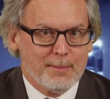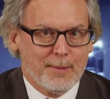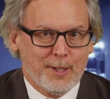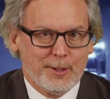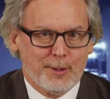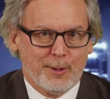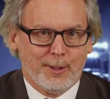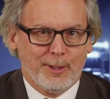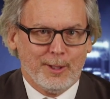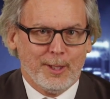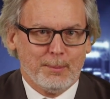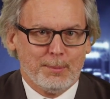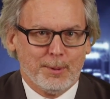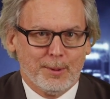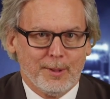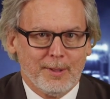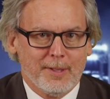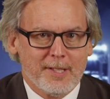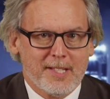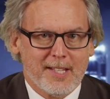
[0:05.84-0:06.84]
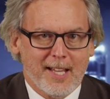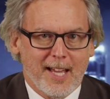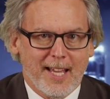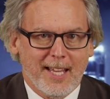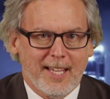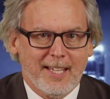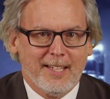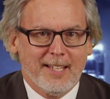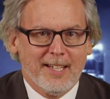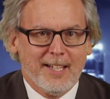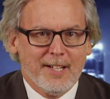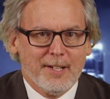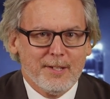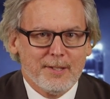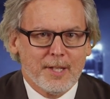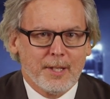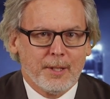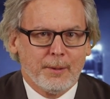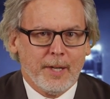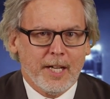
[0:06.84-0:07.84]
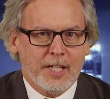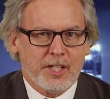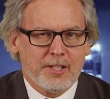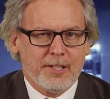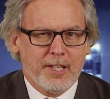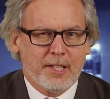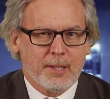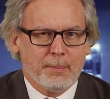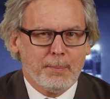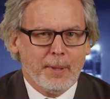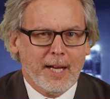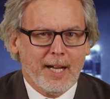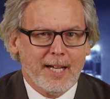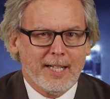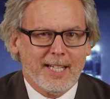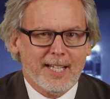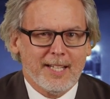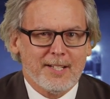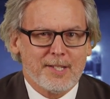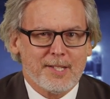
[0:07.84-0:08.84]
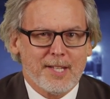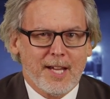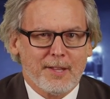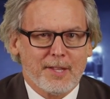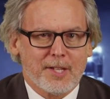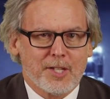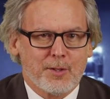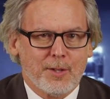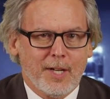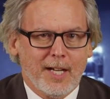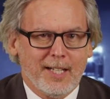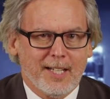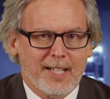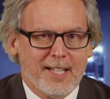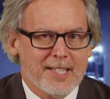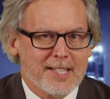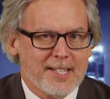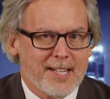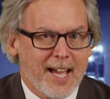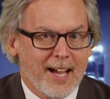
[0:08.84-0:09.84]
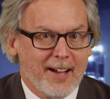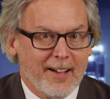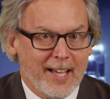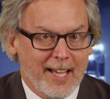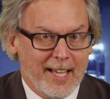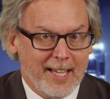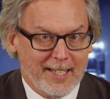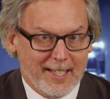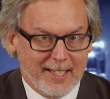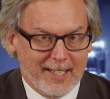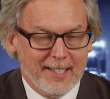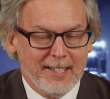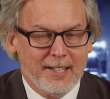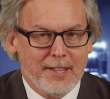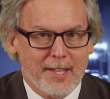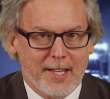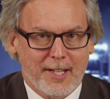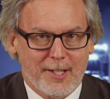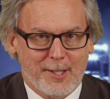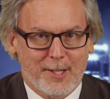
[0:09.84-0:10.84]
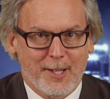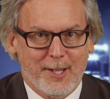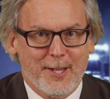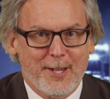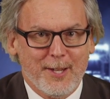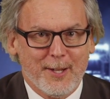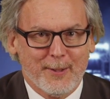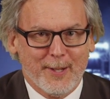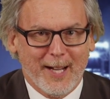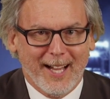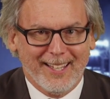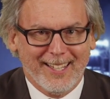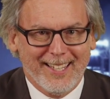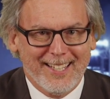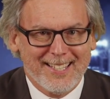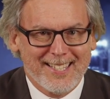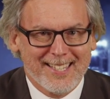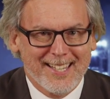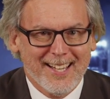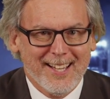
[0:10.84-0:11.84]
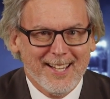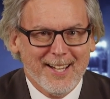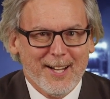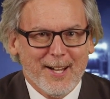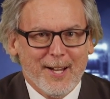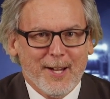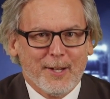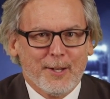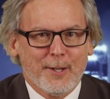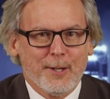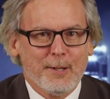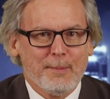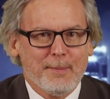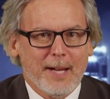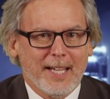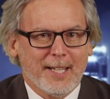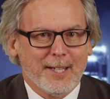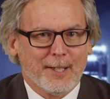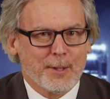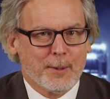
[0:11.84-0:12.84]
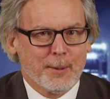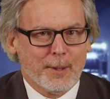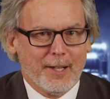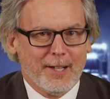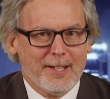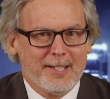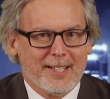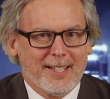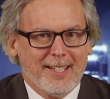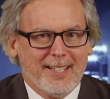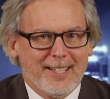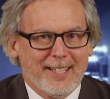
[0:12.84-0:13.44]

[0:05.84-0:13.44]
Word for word: moderate Liberal saying, the direction that the party in South Australia is now heading, thanks to you, Alex, could make it, quote,